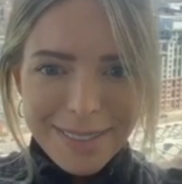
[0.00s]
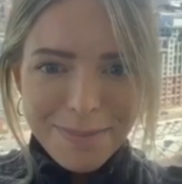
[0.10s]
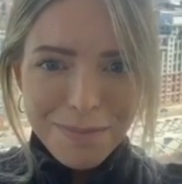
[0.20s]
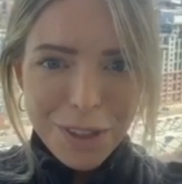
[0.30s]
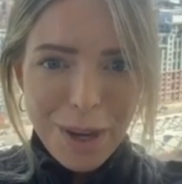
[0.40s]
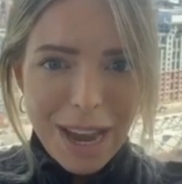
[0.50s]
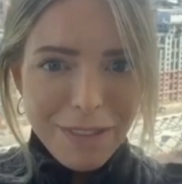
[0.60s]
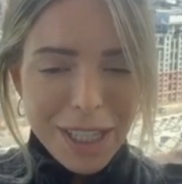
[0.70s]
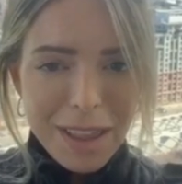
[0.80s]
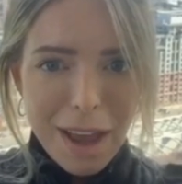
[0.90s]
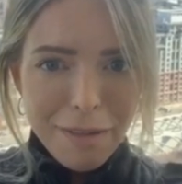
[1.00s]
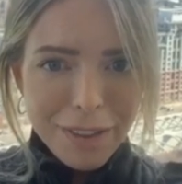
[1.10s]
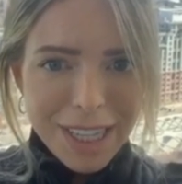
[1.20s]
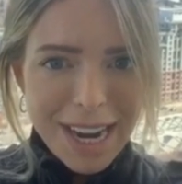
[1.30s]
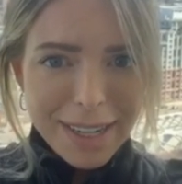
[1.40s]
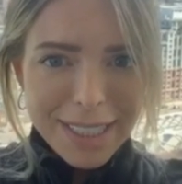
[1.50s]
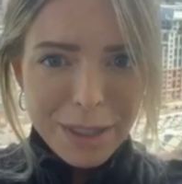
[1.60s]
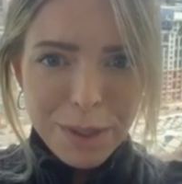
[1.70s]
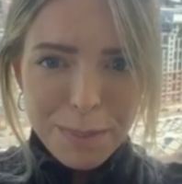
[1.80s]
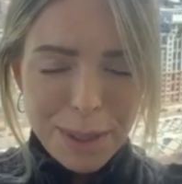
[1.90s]
You have to love
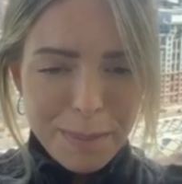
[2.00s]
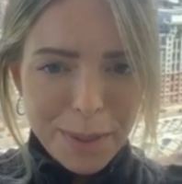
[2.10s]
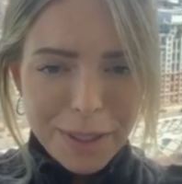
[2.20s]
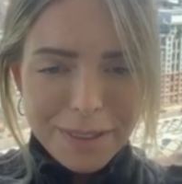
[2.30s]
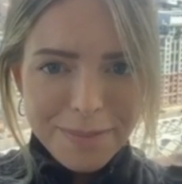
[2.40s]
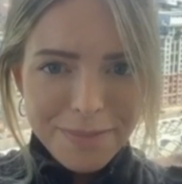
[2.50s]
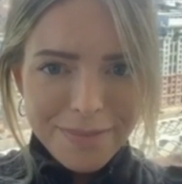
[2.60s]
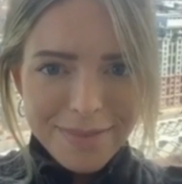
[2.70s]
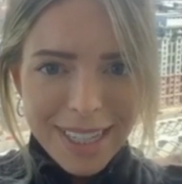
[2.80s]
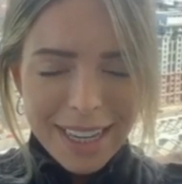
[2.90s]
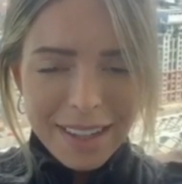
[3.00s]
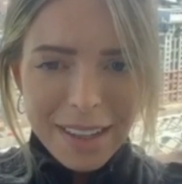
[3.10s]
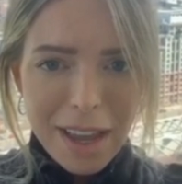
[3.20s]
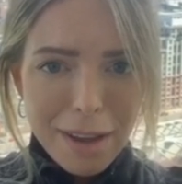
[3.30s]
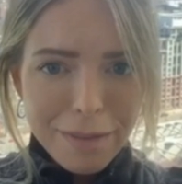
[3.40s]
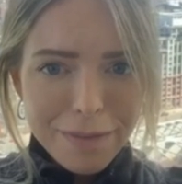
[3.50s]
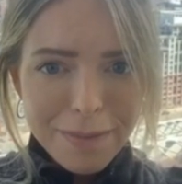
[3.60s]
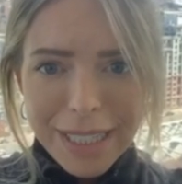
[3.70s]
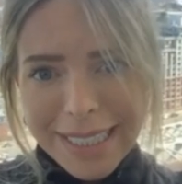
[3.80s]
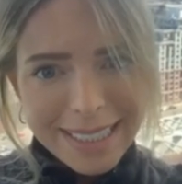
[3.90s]
connecting with people and love
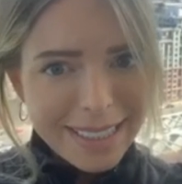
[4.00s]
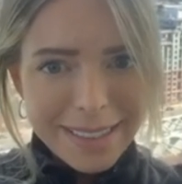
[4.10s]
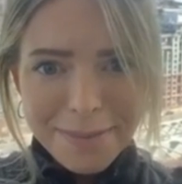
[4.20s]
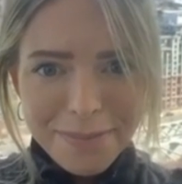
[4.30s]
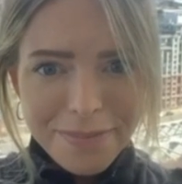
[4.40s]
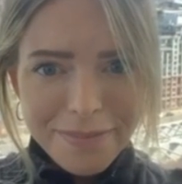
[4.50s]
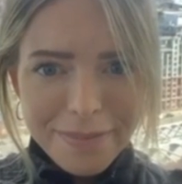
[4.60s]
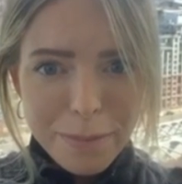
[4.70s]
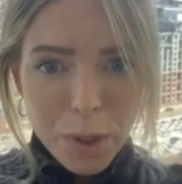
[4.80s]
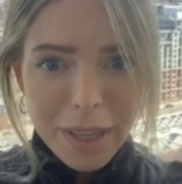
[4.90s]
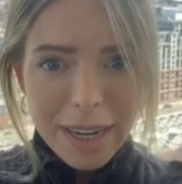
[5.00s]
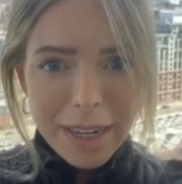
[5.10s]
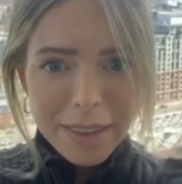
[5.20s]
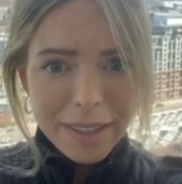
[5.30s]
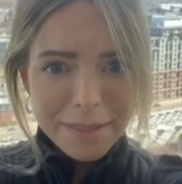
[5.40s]
listening more than anything.